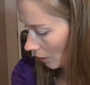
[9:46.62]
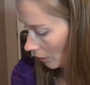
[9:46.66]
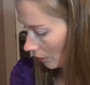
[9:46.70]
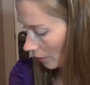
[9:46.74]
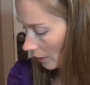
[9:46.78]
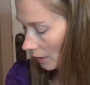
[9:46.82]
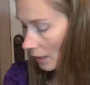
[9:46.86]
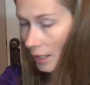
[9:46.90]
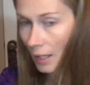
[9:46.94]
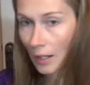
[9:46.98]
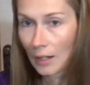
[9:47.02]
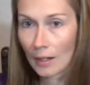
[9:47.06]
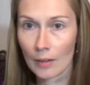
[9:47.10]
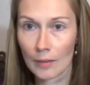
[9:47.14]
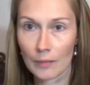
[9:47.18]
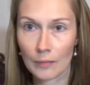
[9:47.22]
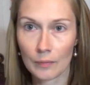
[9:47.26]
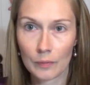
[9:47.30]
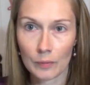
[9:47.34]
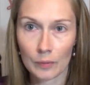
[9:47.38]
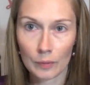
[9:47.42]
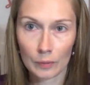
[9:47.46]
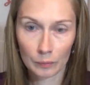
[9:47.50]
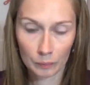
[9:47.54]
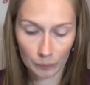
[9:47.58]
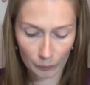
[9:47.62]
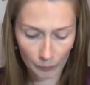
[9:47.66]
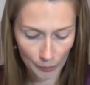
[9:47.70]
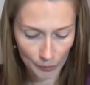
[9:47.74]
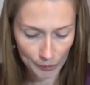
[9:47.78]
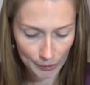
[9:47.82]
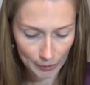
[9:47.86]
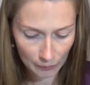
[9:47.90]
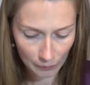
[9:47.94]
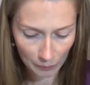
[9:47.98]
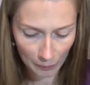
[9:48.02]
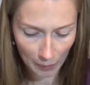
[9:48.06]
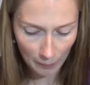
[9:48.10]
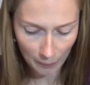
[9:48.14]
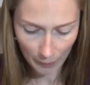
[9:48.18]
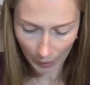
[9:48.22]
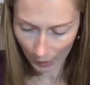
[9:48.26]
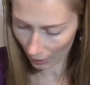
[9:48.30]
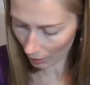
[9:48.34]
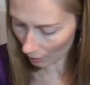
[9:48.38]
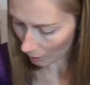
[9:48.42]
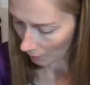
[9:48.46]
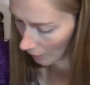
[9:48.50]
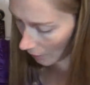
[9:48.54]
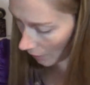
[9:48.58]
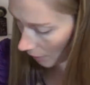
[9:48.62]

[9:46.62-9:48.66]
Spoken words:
already have most of my makeup